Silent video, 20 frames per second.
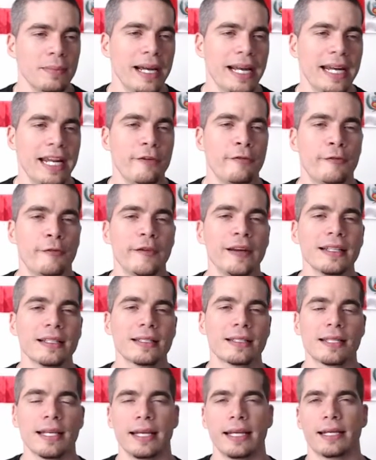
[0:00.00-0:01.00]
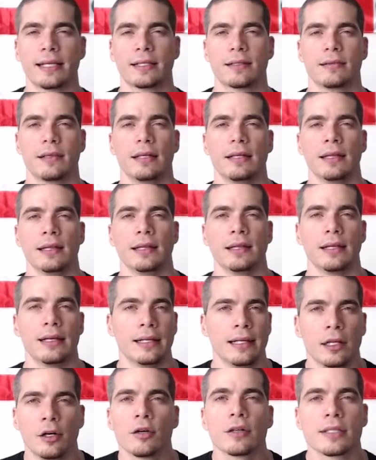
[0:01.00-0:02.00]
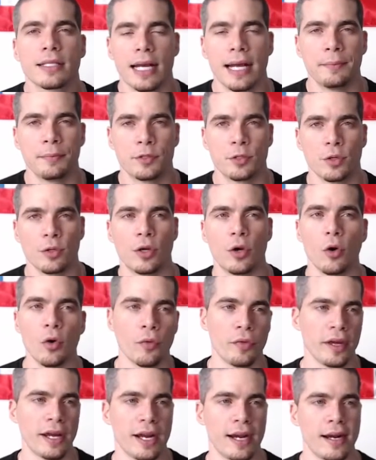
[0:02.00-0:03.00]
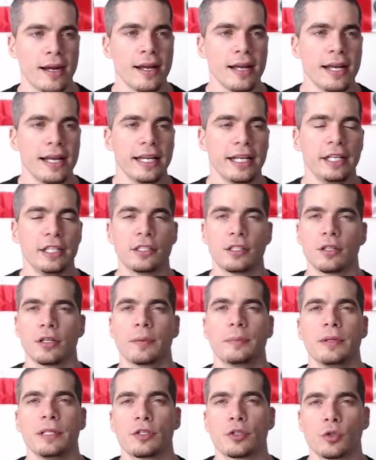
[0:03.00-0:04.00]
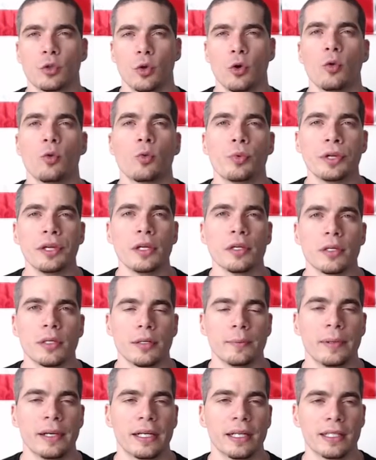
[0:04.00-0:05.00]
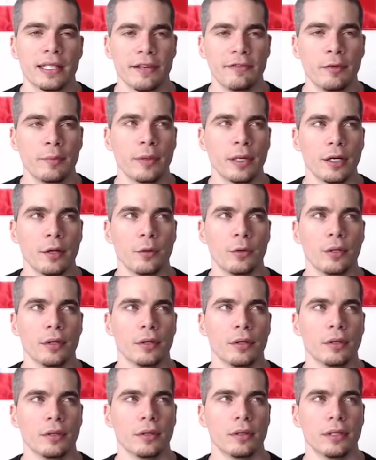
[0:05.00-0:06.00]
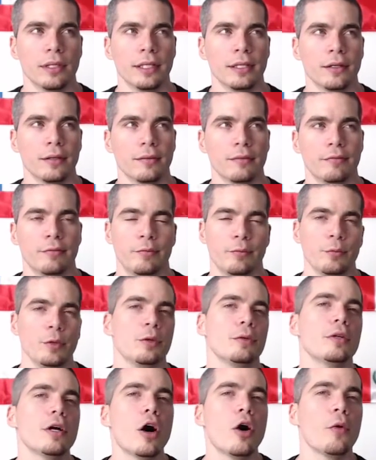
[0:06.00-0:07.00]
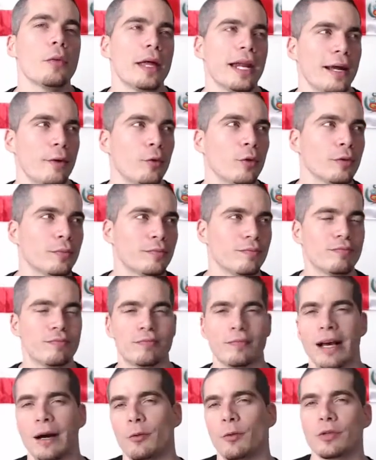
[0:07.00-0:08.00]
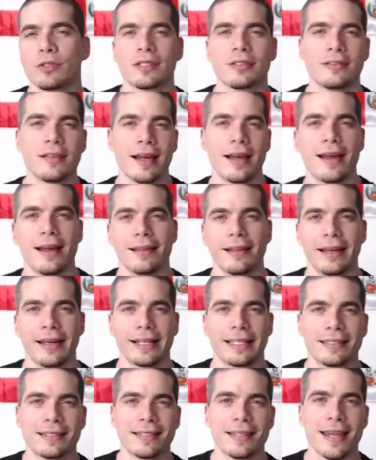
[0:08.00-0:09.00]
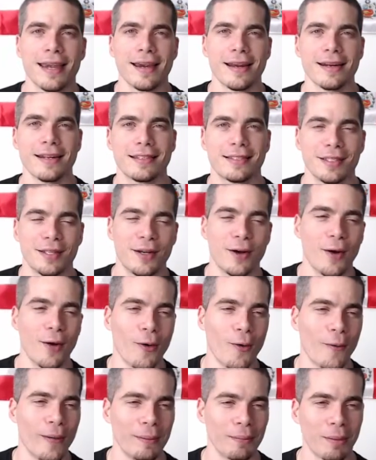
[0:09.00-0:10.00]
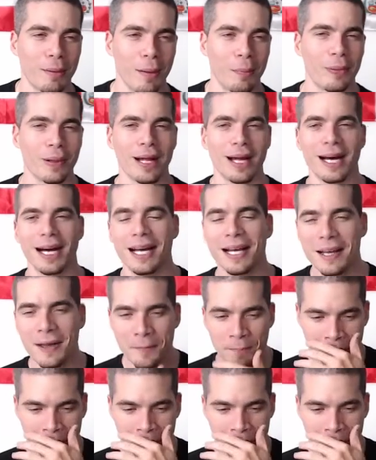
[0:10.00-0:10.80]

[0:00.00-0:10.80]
man, if I take a long time to go there, it's gonna be so weird because everybody will know that I was there like scared to go and blah blah blah.